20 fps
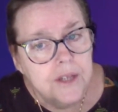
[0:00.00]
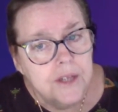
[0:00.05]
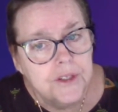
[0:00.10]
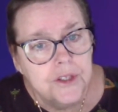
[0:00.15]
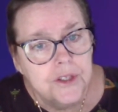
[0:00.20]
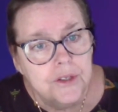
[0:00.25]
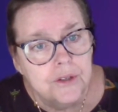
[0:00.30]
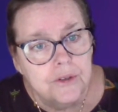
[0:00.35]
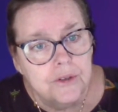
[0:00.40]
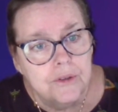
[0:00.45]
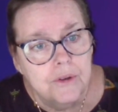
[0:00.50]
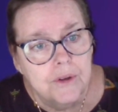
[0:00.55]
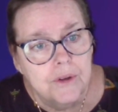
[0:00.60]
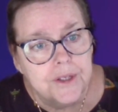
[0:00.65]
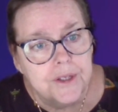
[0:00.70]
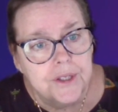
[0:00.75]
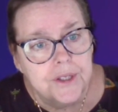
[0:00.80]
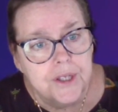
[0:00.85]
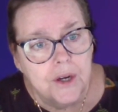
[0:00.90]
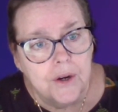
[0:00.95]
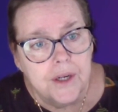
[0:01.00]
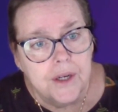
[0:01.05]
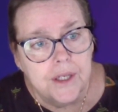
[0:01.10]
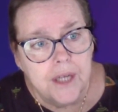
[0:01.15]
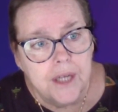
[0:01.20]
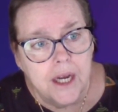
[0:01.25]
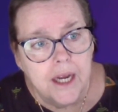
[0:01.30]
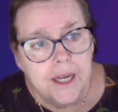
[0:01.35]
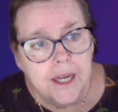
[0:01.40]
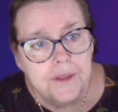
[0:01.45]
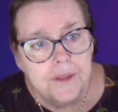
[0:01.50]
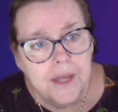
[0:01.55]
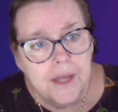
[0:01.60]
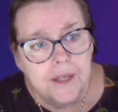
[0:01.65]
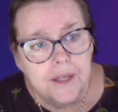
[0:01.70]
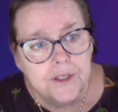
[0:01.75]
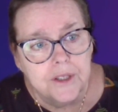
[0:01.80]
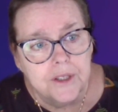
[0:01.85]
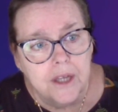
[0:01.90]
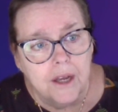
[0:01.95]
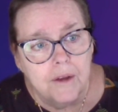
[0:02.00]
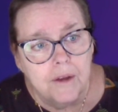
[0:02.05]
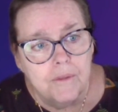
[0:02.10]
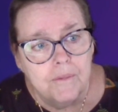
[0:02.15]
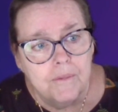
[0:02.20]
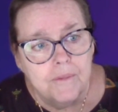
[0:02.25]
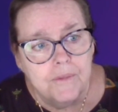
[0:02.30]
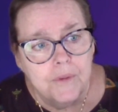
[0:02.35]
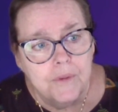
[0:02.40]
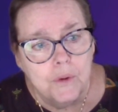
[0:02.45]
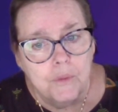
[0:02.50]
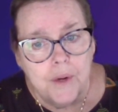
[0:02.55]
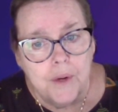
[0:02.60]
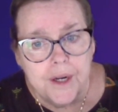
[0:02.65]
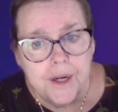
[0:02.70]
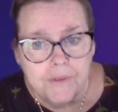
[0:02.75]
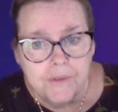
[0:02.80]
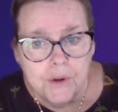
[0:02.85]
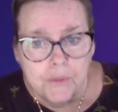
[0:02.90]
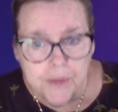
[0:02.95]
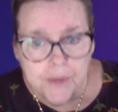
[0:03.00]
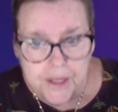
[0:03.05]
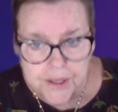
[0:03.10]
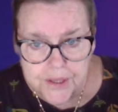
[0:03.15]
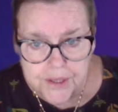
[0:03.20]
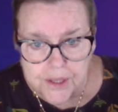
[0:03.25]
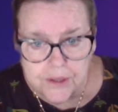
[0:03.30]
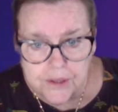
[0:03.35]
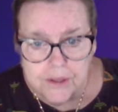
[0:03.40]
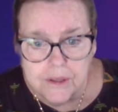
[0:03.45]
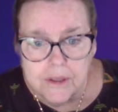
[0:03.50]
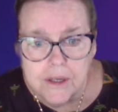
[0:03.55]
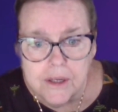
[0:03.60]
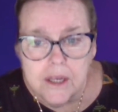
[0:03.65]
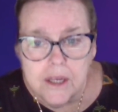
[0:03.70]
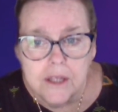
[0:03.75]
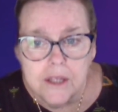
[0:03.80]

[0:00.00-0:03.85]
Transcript: to Sarah and I that for whatever reason,